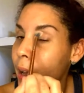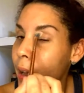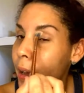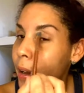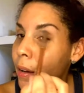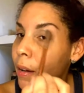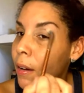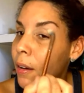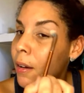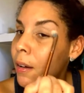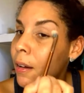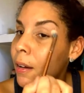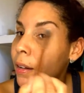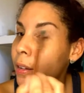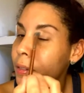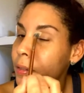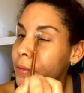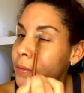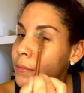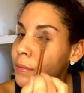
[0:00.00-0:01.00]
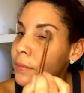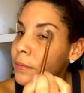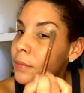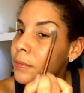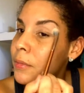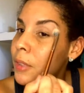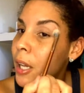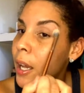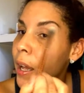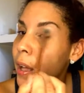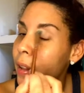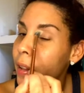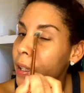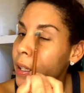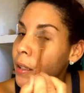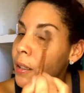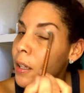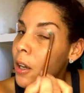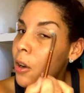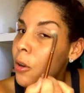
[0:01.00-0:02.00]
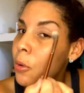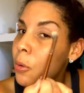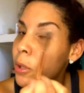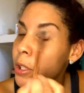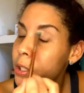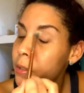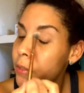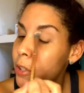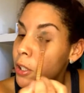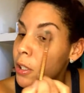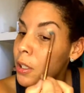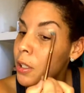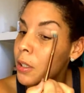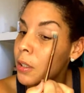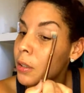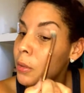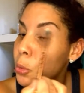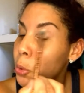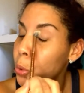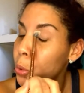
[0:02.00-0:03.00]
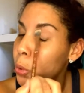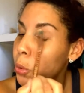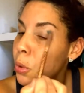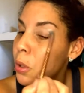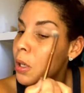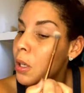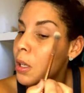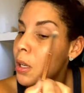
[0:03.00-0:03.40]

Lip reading: at all. Allie, oh, what's for dinner? Ooh.